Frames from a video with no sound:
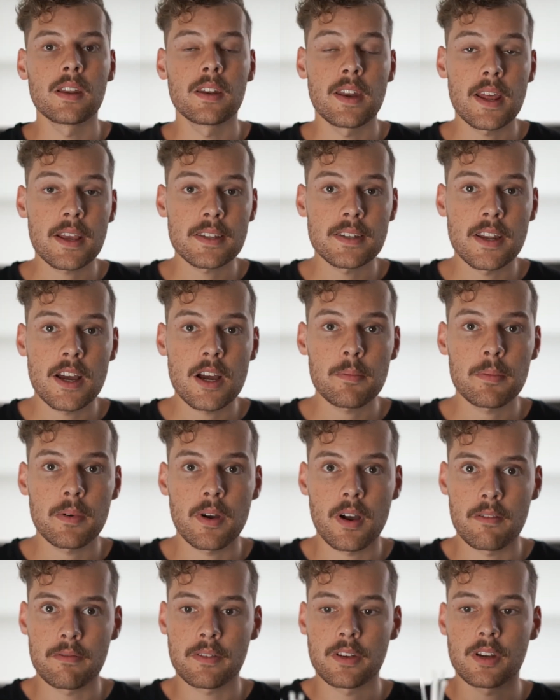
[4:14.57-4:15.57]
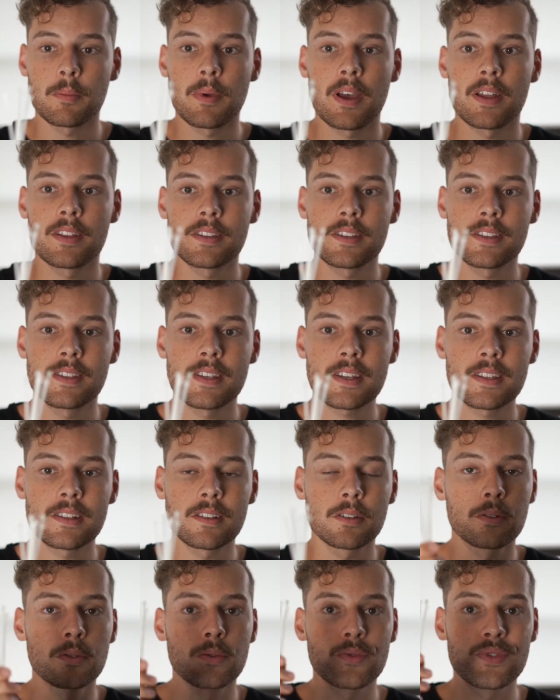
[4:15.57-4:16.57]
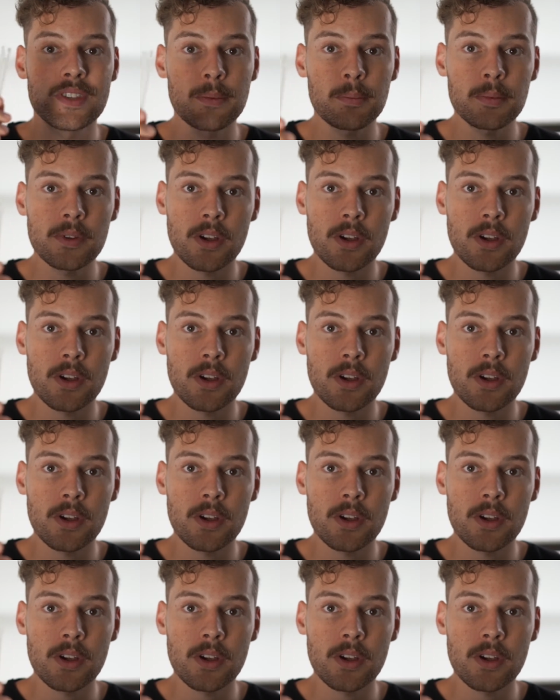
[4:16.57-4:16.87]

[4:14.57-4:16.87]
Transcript: Next up, I've got about 6 little zip